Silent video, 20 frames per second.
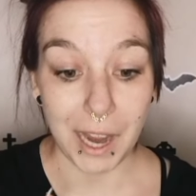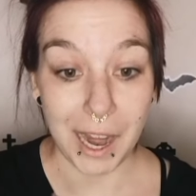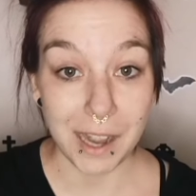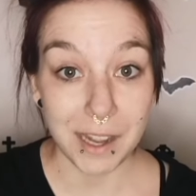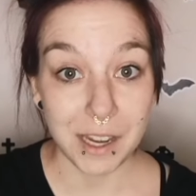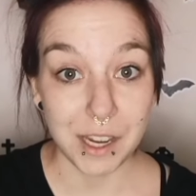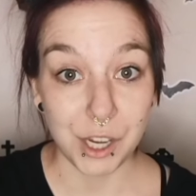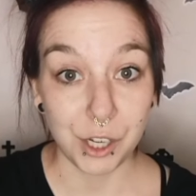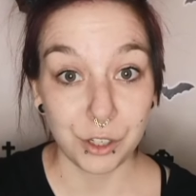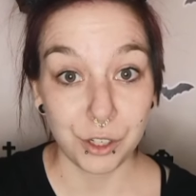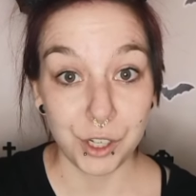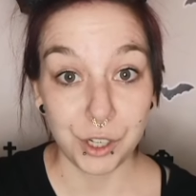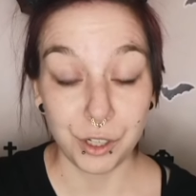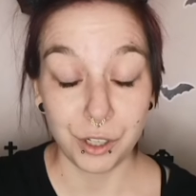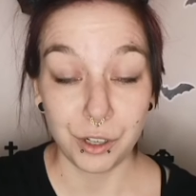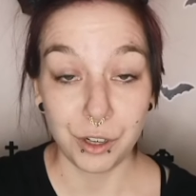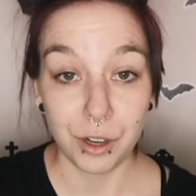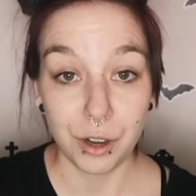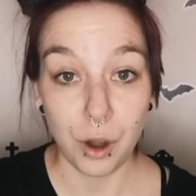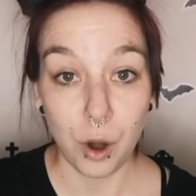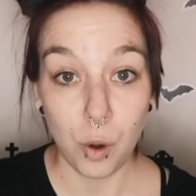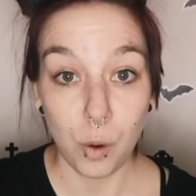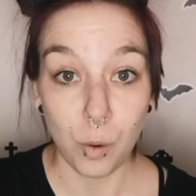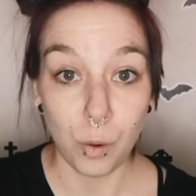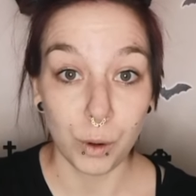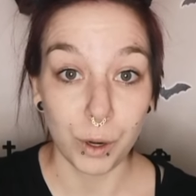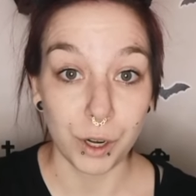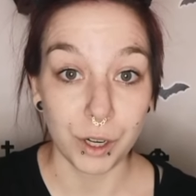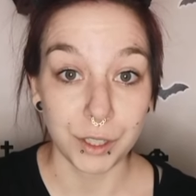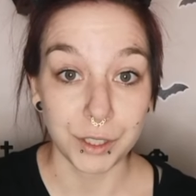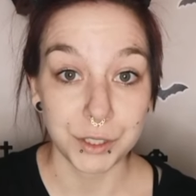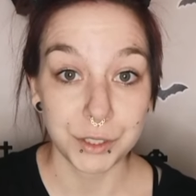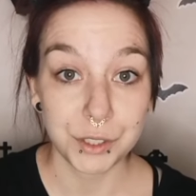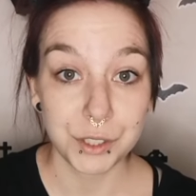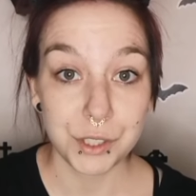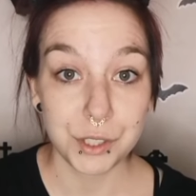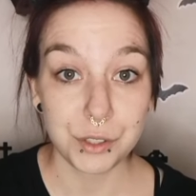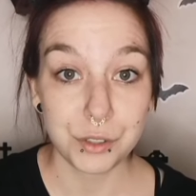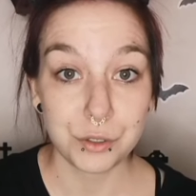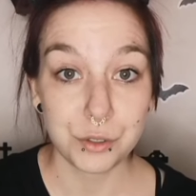adhere your
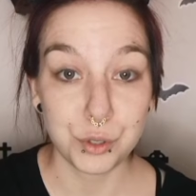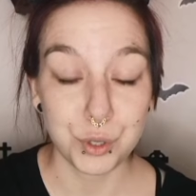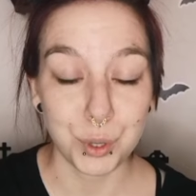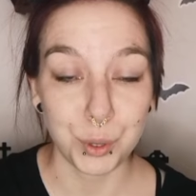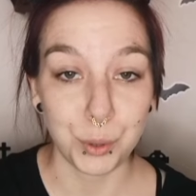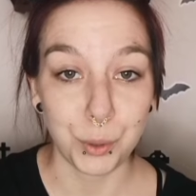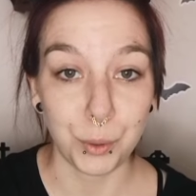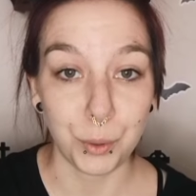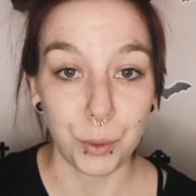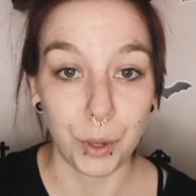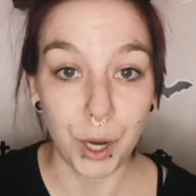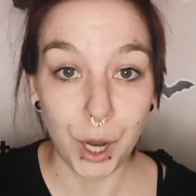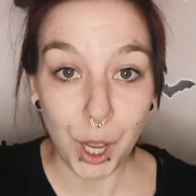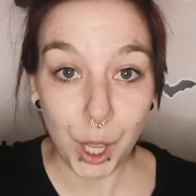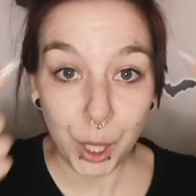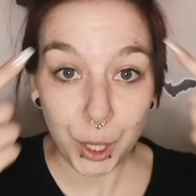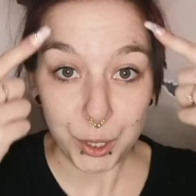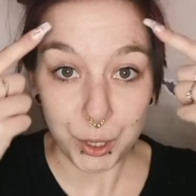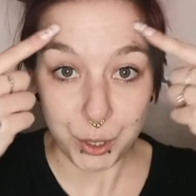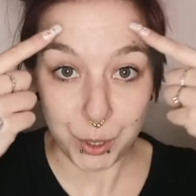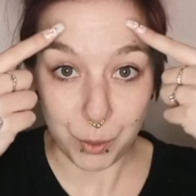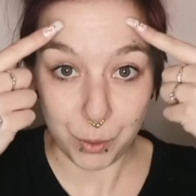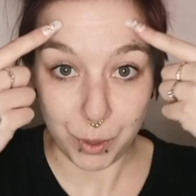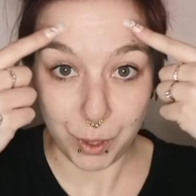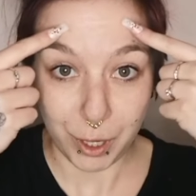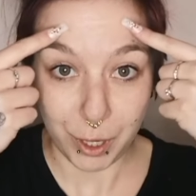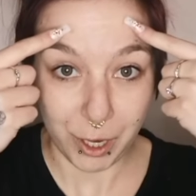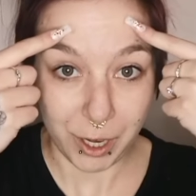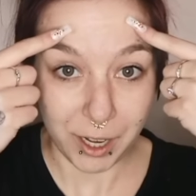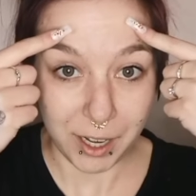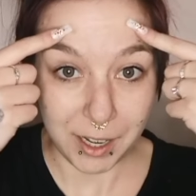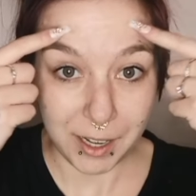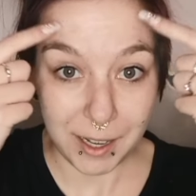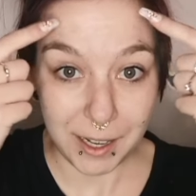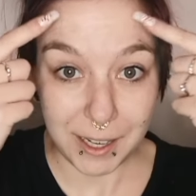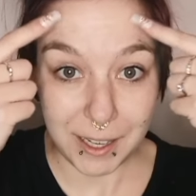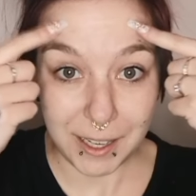horns to your